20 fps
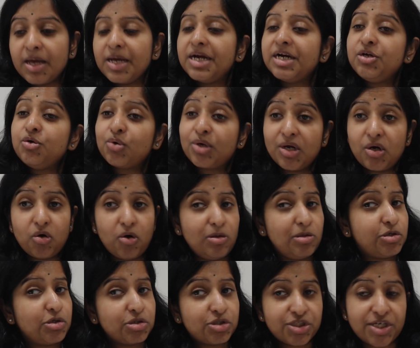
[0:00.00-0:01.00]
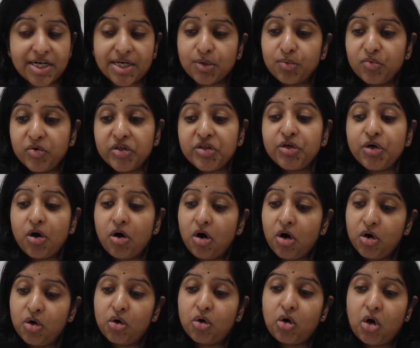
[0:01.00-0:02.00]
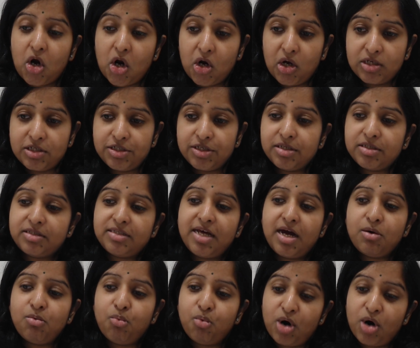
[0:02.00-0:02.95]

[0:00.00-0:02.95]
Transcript: You can also check with your oncologist that